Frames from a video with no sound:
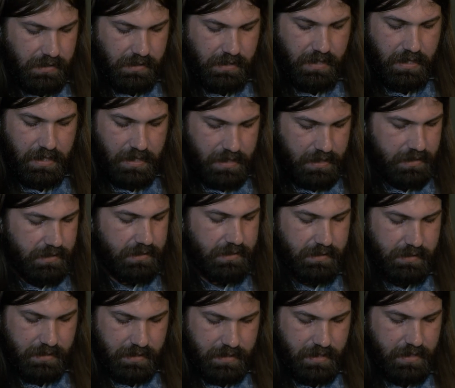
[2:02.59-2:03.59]
Yeah,
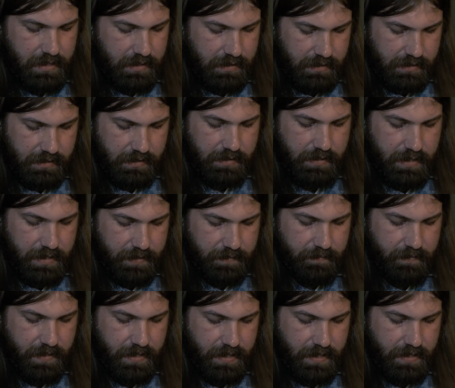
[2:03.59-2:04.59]
yeah, yeah.
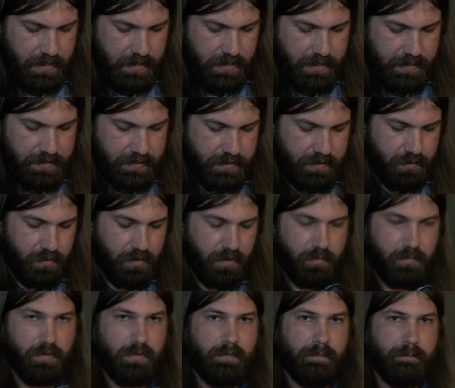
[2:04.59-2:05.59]
He's
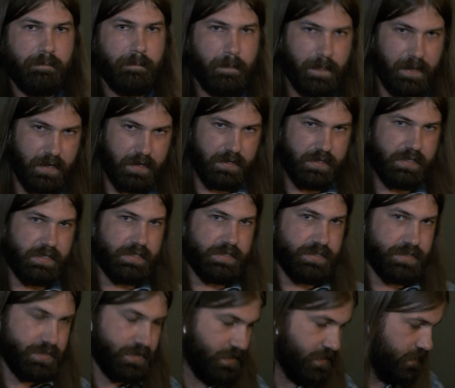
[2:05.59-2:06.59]
adorable. You know, you
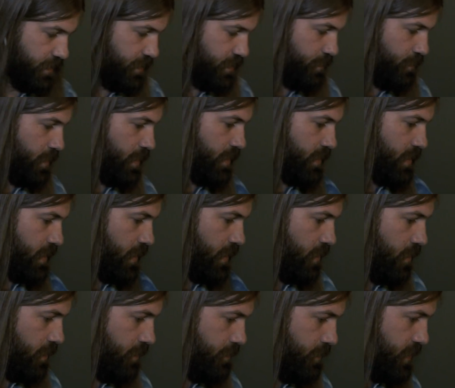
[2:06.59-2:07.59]
just want to
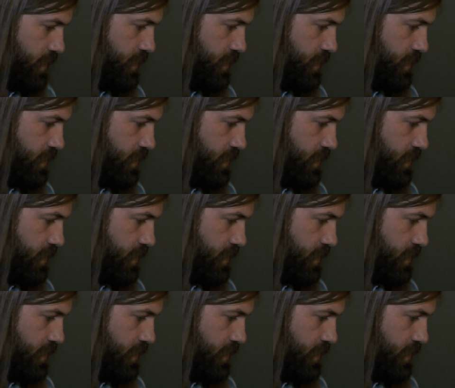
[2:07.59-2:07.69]
tickle him.